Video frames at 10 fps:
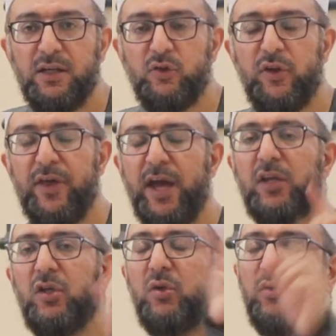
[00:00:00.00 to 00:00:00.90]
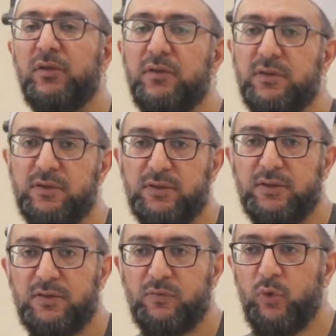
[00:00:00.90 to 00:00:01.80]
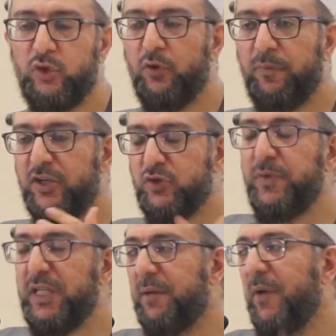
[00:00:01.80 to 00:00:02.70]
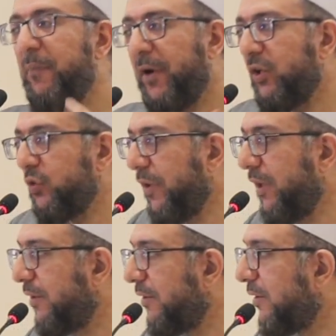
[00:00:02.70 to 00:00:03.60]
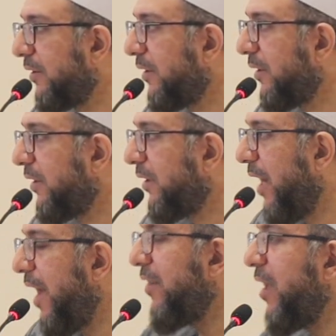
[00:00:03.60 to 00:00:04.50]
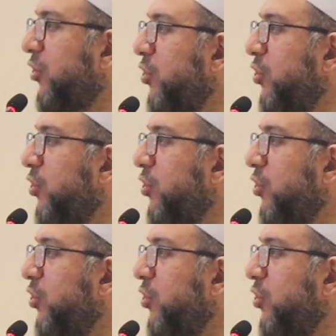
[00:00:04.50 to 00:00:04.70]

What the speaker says: to thank you what you blessed me and my parents with. And then